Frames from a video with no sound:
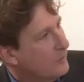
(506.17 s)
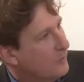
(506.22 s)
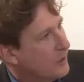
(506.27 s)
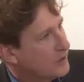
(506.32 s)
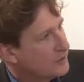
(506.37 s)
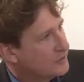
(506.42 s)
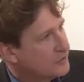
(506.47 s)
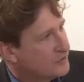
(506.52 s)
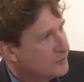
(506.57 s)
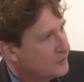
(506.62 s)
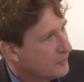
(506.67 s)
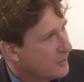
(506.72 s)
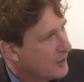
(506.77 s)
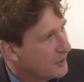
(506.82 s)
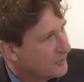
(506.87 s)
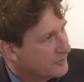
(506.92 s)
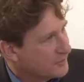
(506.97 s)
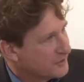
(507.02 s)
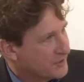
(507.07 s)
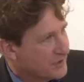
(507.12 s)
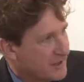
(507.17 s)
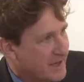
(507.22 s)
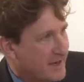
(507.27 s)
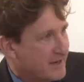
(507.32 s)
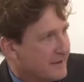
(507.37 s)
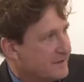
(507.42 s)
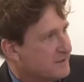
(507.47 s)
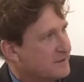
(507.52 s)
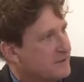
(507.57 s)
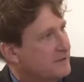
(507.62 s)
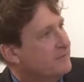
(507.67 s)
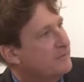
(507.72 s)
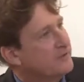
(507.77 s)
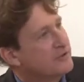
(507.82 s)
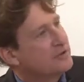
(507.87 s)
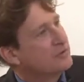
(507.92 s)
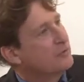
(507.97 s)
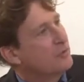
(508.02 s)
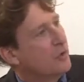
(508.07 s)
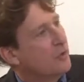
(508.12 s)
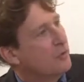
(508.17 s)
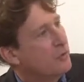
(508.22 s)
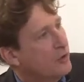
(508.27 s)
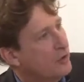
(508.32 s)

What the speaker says: wanted to understand the visual